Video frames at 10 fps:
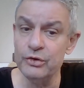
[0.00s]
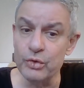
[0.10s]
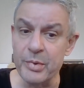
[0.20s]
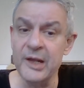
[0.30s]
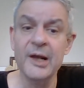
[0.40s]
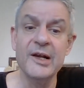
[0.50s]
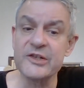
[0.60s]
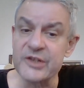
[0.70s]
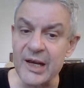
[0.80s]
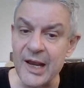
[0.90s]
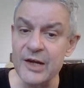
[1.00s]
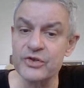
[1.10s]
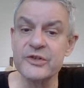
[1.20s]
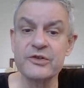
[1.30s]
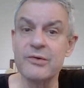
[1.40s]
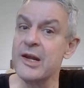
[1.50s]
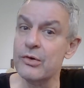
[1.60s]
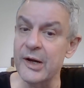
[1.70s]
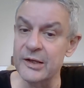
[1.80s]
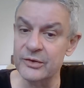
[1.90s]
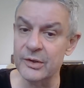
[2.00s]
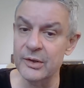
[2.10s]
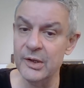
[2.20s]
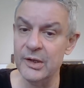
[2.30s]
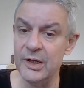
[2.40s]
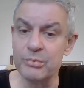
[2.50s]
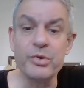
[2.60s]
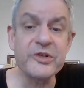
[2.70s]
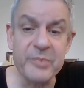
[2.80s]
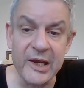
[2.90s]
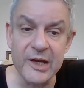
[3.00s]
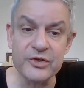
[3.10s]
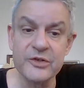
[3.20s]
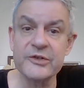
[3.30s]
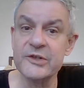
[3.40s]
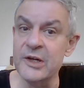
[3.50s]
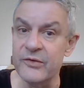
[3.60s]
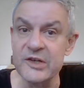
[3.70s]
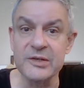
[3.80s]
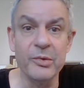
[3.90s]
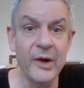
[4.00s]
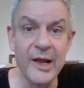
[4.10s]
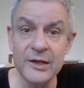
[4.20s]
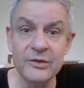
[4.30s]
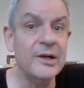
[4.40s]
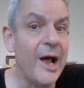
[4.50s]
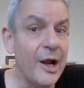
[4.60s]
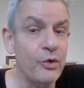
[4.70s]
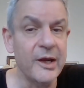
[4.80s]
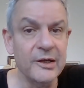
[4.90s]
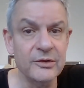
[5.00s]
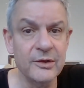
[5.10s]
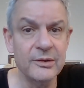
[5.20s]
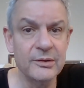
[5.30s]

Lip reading: to be a sagacious regulator and perspicacious invisible hand and allocator.